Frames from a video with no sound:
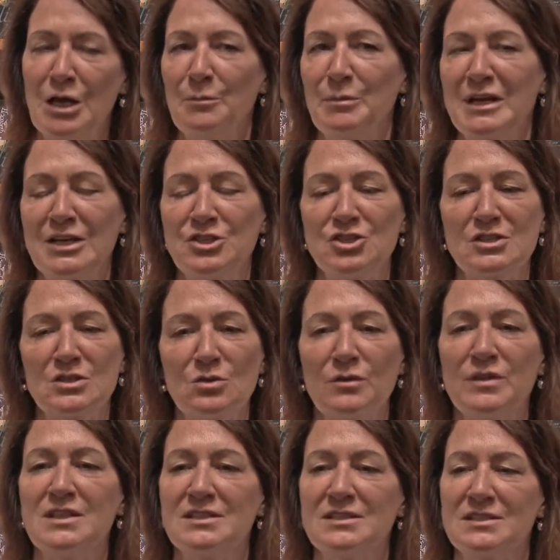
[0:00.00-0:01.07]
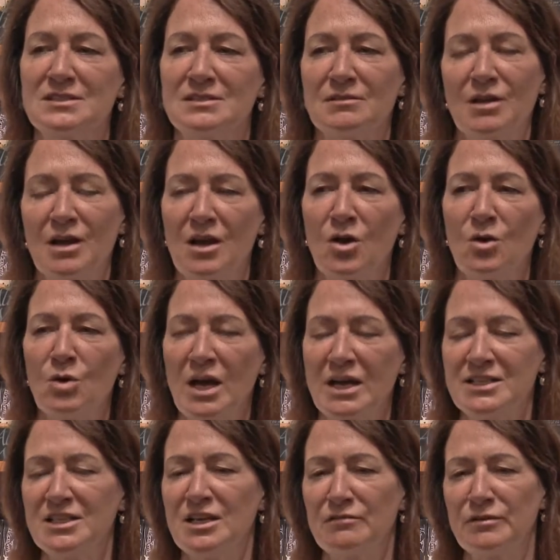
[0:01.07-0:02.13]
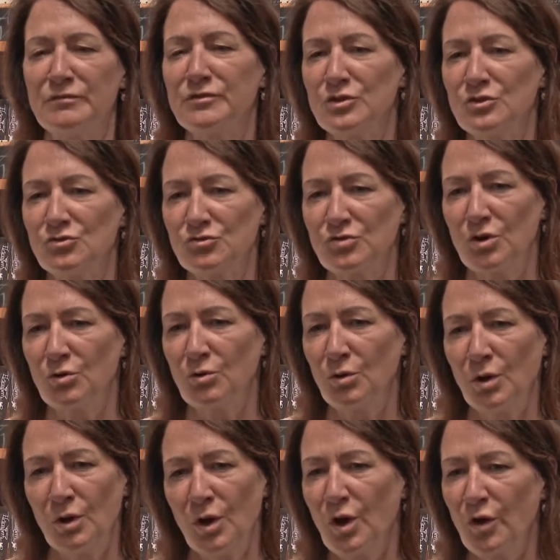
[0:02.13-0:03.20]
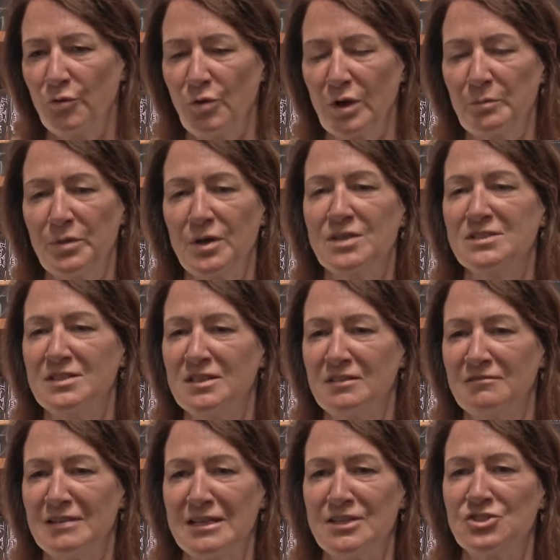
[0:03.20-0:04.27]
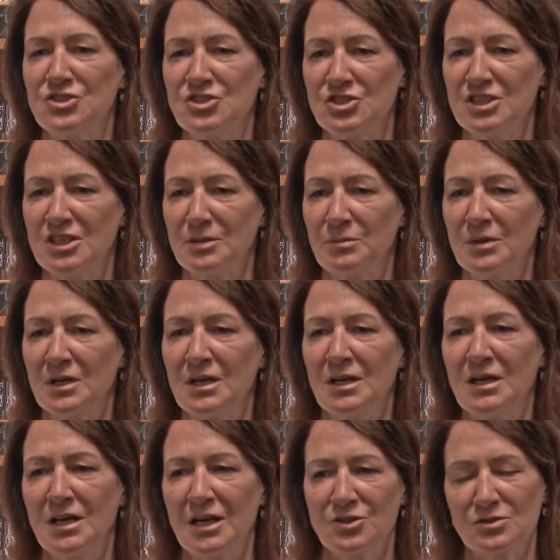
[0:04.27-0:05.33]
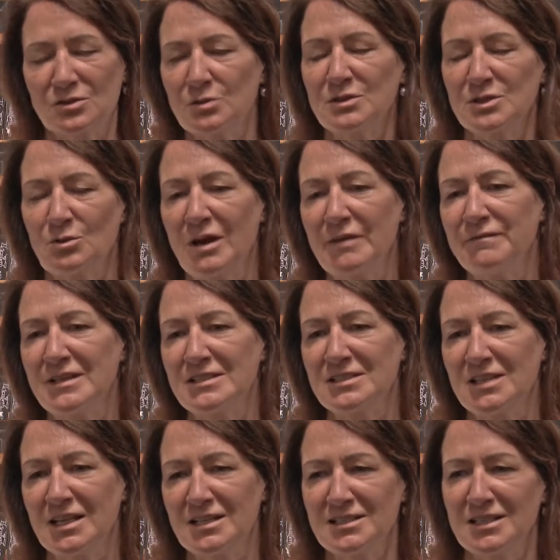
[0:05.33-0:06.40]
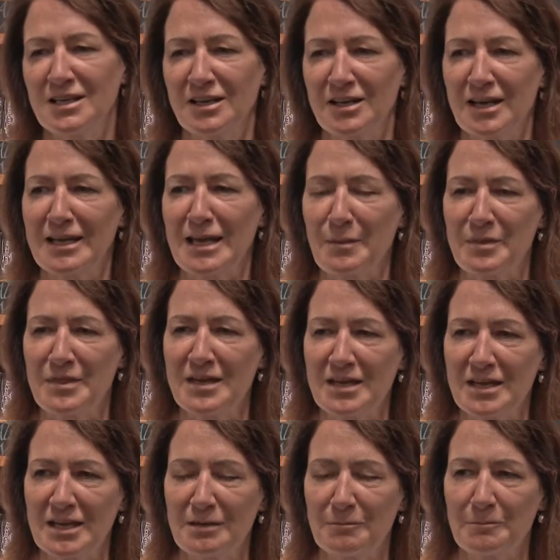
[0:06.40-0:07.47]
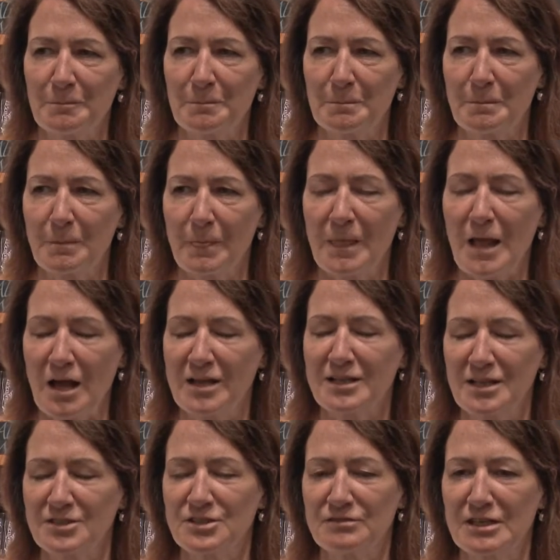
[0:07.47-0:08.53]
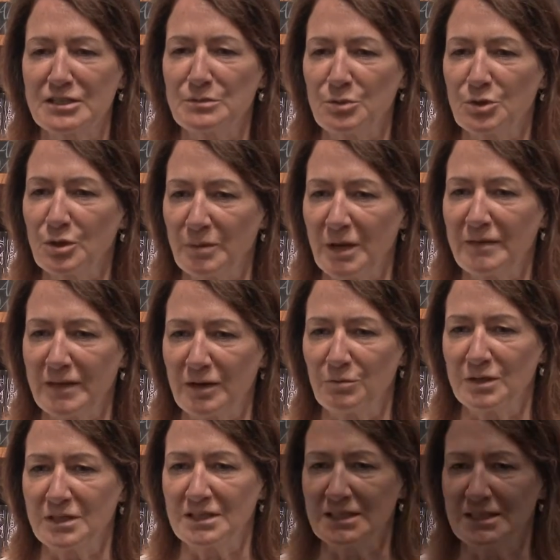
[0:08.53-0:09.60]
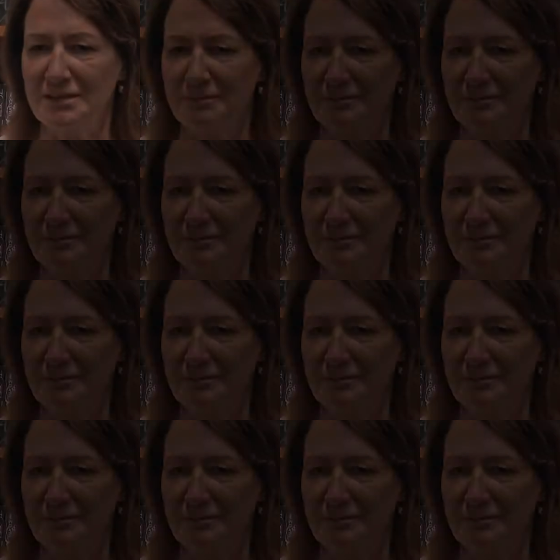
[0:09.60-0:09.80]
But I just thought this whole idea of control of one person in a relationship, I just thought it was quite fascinating, and I kept thinking I'd like to write a book about that one day.